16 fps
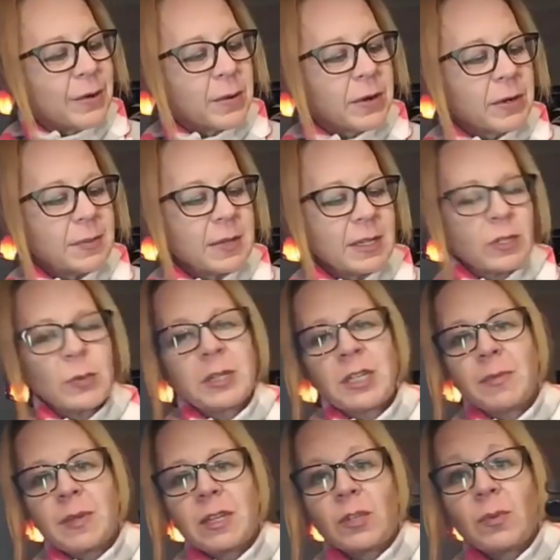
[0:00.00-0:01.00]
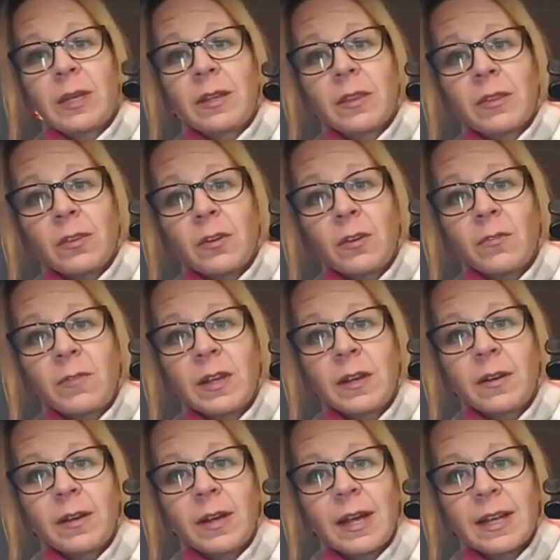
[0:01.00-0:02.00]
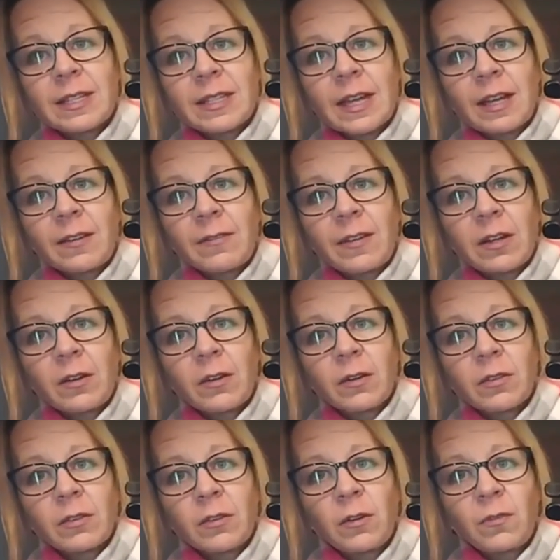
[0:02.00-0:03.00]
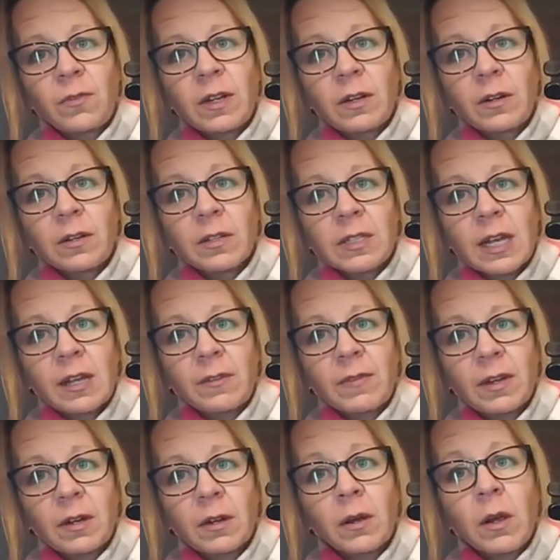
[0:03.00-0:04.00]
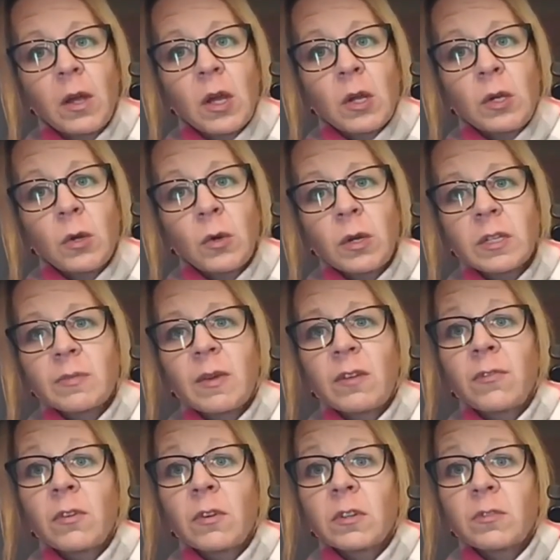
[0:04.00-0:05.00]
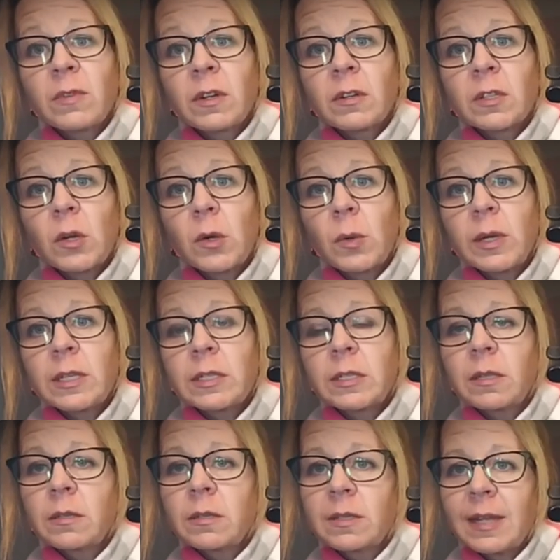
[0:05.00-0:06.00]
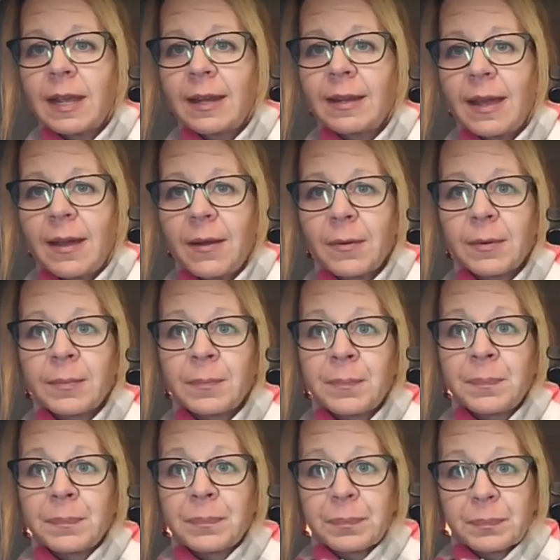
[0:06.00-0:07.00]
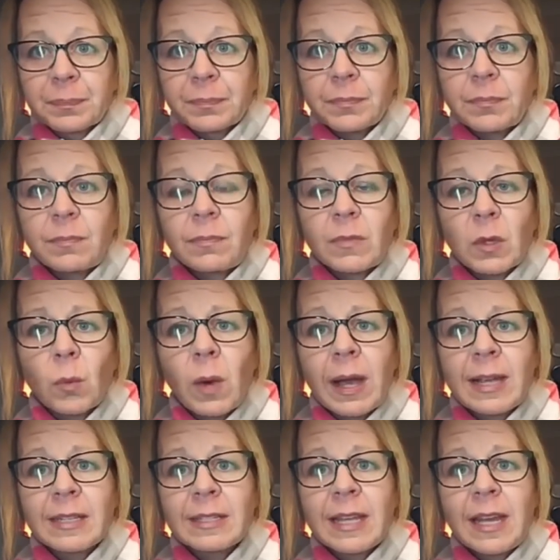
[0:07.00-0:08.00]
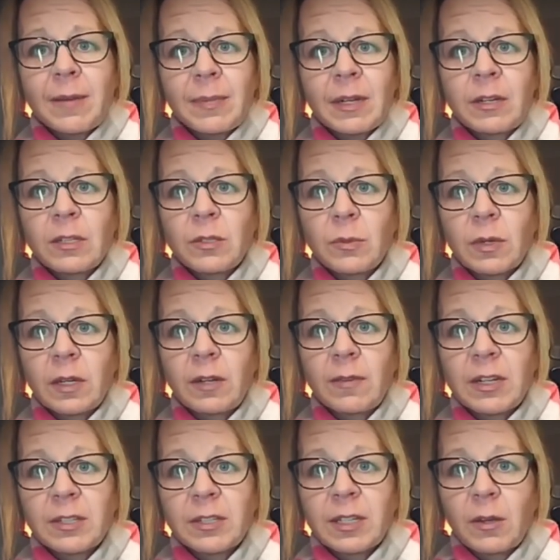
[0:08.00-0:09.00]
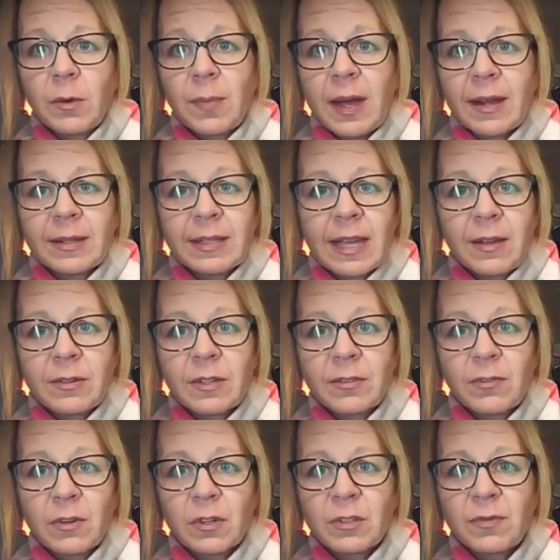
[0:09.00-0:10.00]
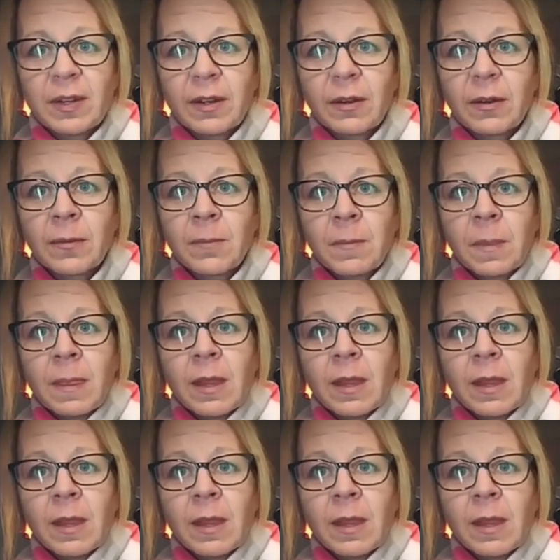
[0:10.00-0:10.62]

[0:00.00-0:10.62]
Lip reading: we're going to be switching between third finger, second finger, third finger, second finger. Notice my first finger is always still staying down. Why is that? Because we're going to eventually go back down to first finger.